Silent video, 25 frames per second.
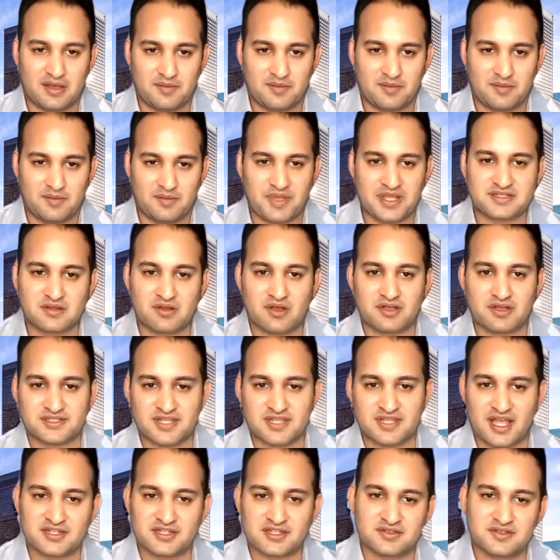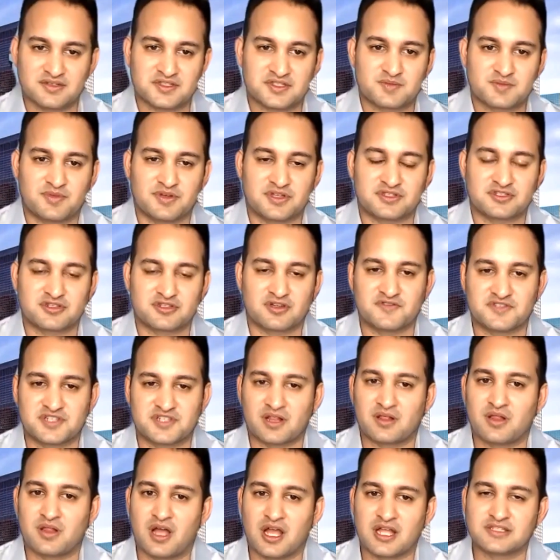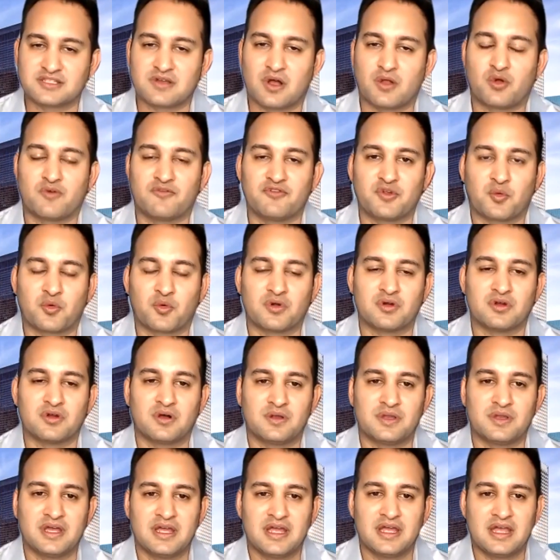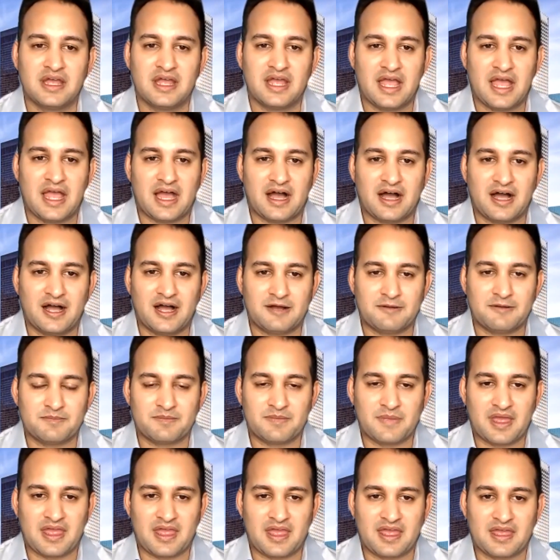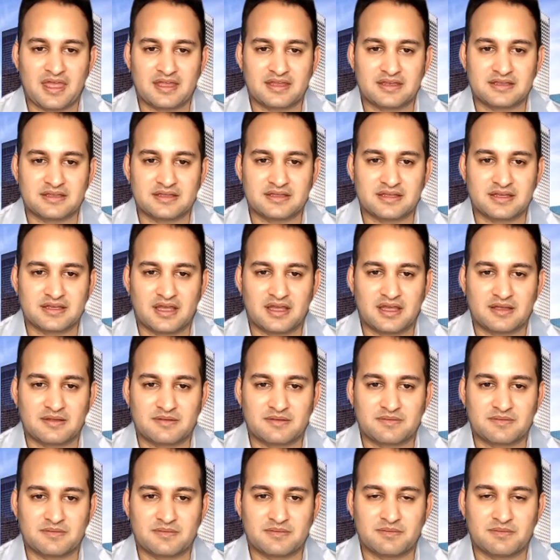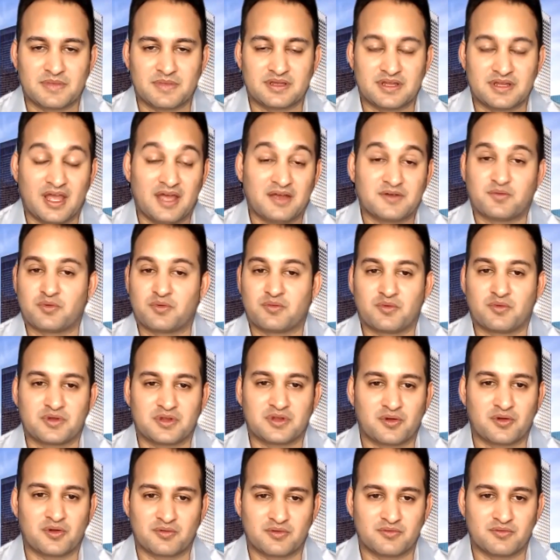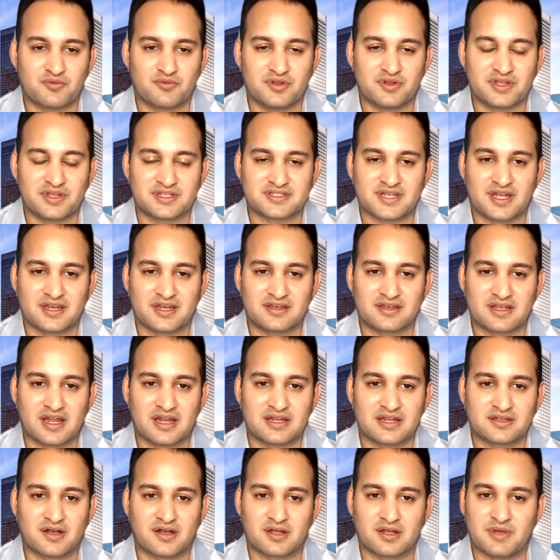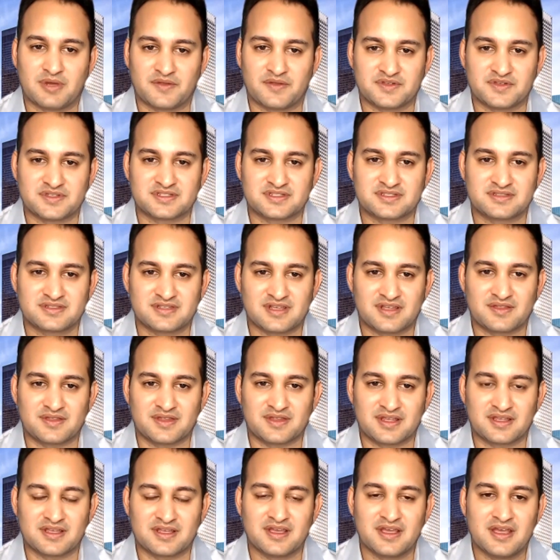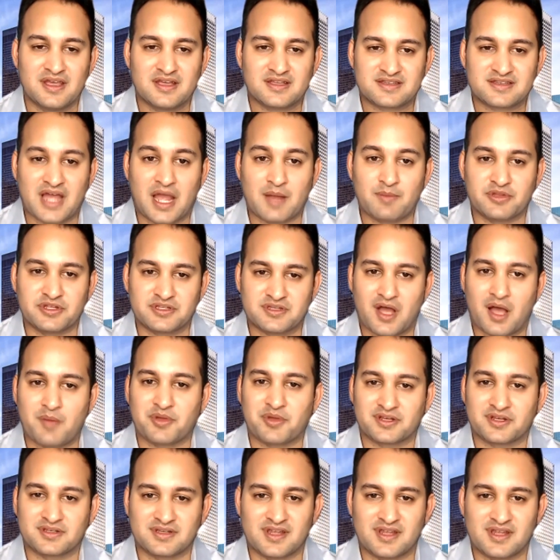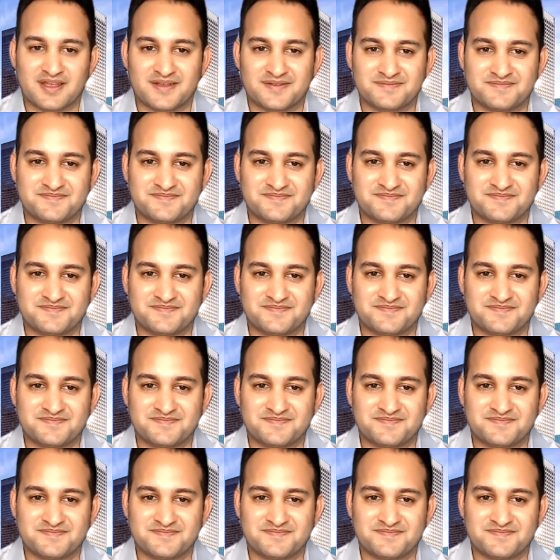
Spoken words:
based in Los Angeles, but servicing clients all over the world. And yeah, we're really excited to kind of talk about this, I think, timely topic today.